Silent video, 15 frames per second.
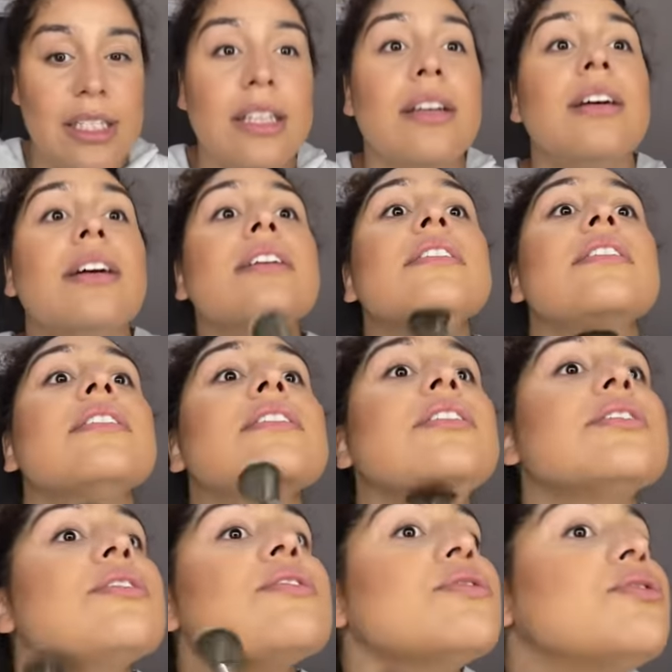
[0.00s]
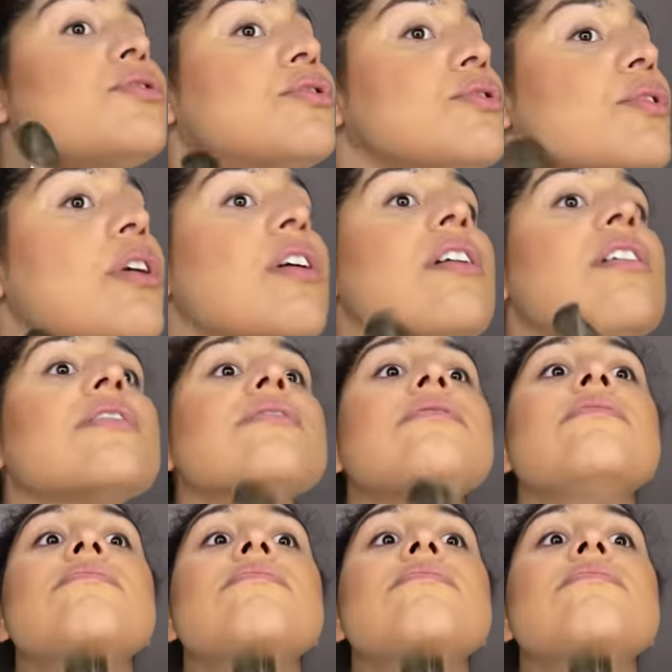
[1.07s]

to look so strong.